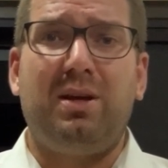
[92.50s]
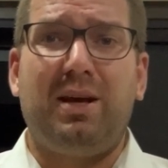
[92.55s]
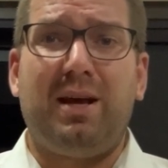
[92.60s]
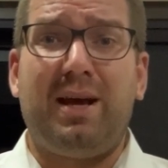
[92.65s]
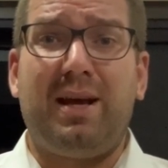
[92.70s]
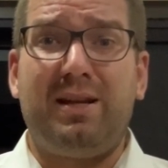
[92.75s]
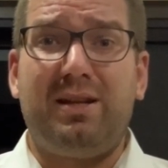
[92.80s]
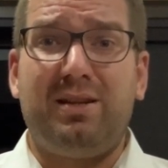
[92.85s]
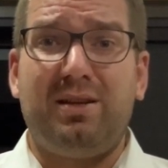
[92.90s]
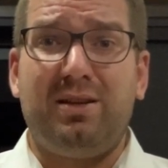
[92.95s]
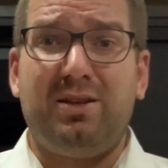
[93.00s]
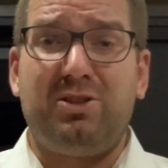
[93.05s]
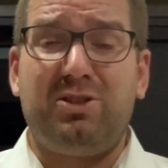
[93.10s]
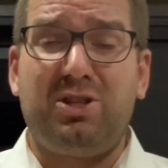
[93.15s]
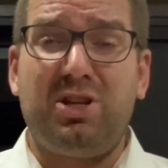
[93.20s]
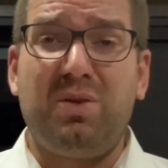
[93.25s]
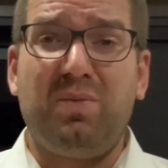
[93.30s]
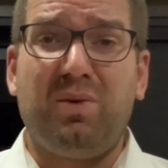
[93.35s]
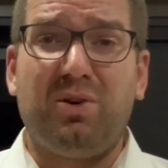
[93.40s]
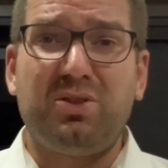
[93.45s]
And
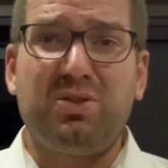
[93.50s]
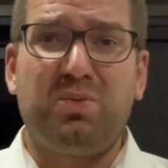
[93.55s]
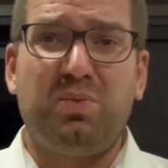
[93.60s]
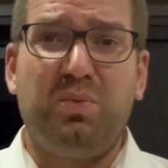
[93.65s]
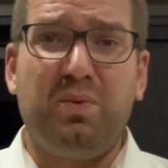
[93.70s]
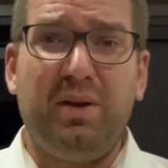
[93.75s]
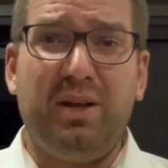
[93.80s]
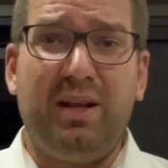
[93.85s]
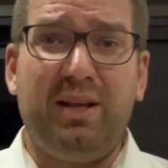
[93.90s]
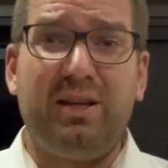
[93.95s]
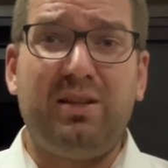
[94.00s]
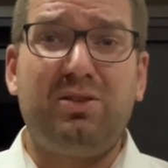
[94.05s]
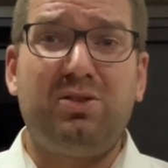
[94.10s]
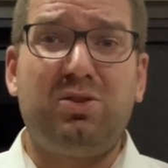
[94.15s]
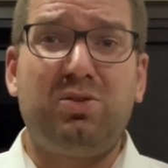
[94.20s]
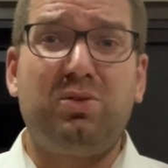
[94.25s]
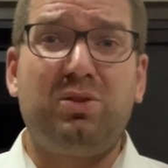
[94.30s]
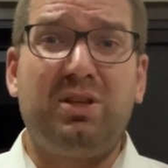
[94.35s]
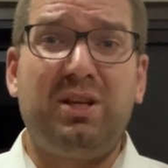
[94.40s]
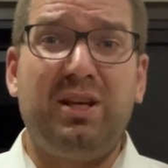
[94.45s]
she was willing
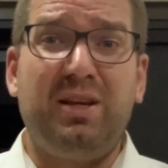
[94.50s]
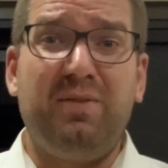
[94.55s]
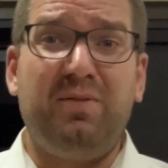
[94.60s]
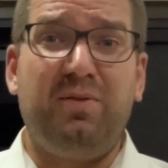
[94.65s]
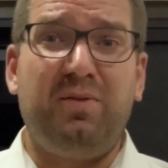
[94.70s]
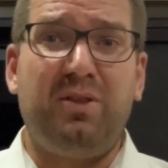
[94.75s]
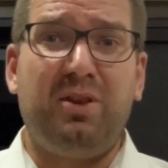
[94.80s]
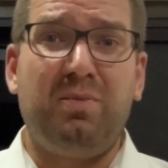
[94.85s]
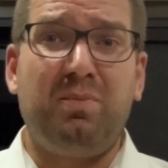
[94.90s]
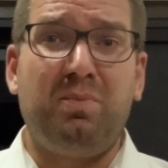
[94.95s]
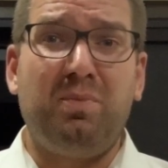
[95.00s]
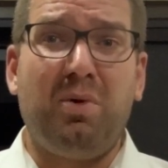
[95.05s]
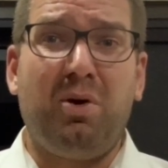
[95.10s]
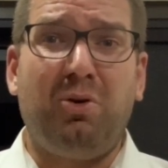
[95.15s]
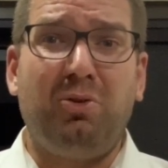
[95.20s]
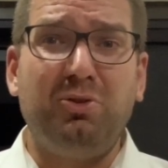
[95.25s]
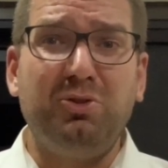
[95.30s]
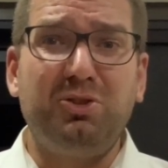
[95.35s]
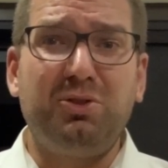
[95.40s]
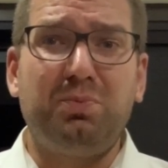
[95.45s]
to give the
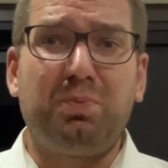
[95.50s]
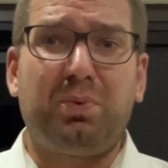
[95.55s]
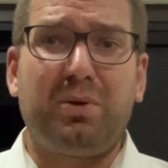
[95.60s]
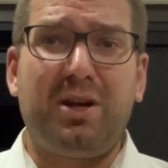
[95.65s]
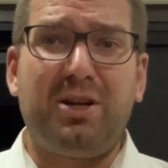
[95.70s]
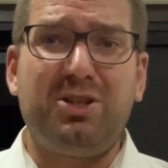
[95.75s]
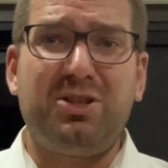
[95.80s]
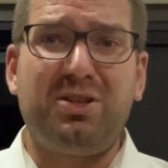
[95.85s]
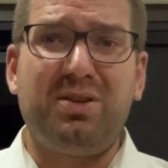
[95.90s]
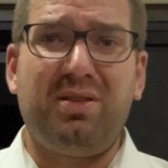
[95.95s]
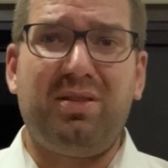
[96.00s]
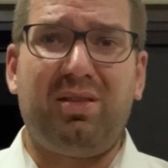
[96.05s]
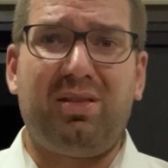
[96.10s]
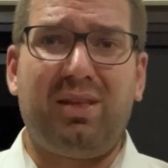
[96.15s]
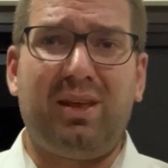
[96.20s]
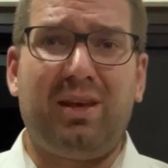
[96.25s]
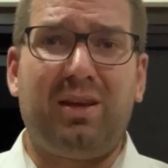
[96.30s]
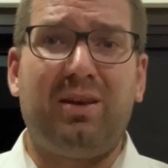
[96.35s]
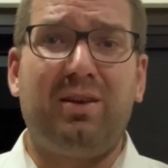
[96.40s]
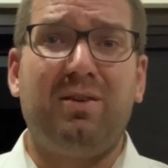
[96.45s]
most precious
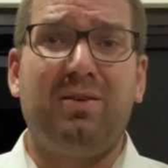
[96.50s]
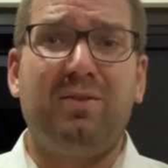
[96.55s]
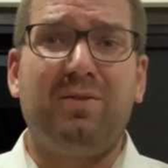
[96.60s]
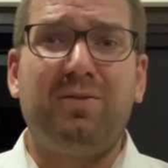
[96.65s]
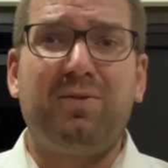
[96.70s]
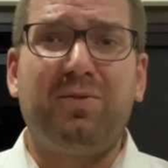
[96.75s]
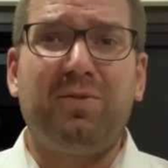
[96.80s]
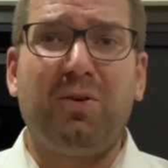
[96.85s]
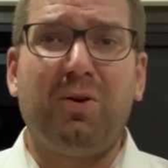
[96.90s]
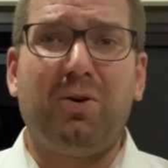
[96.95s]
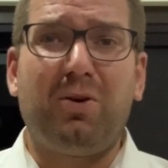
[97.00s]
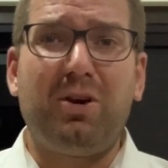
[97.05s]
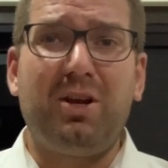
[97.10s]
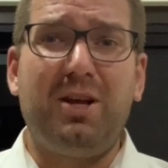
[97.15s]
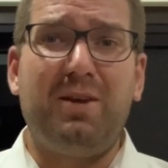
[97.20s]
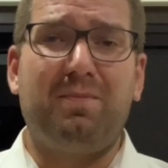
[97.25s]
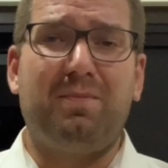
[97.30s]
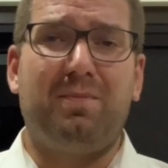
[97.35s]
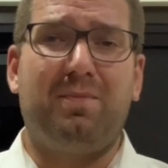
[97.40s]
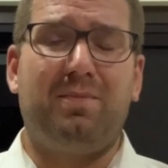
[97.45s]
thing for
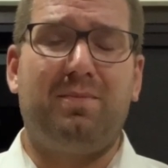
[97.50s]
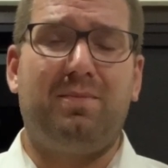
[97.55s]
him.